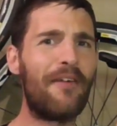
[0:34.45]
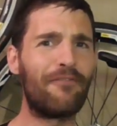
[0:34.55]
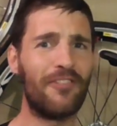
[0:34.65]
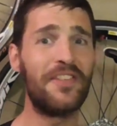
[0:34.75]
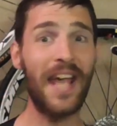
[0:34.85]
And
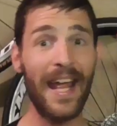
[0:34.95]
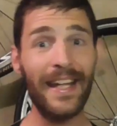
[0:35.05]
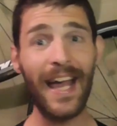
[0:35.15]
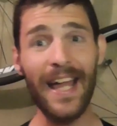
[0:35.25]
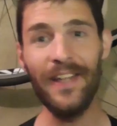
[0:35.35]
for a
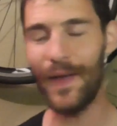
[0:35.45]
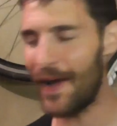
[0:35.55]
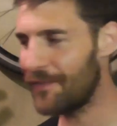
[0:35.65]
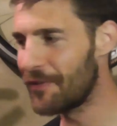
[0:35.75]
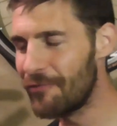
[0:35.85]
10k you
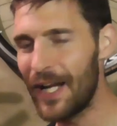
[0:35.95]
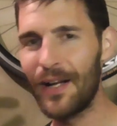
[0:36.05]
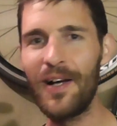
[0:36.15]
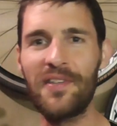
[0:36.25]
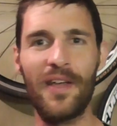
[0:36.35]
have to
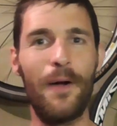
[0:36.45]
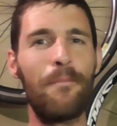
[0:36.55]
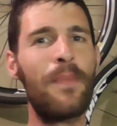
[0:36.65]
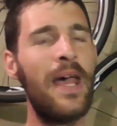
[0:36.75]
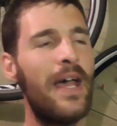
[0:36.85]
realise that